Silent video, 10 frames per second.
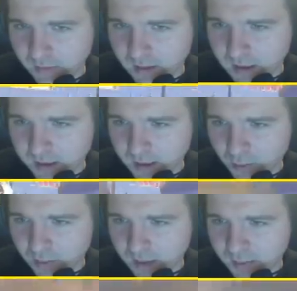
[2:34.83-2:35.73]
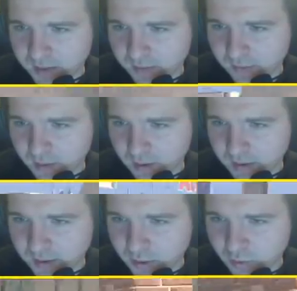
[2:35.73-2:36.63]
catch any more enemies off guard.
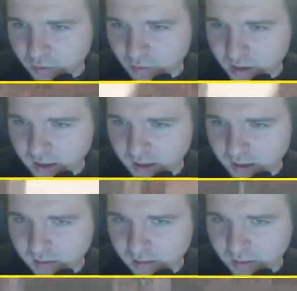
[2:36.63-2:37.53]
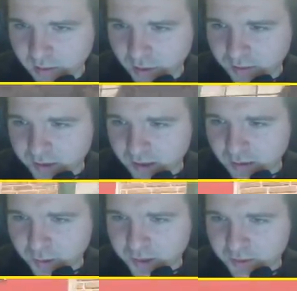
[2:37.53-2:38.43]
Let's try and use the
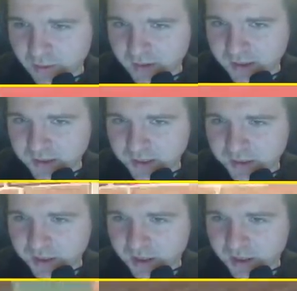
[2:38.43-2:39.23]
claw to our advantage.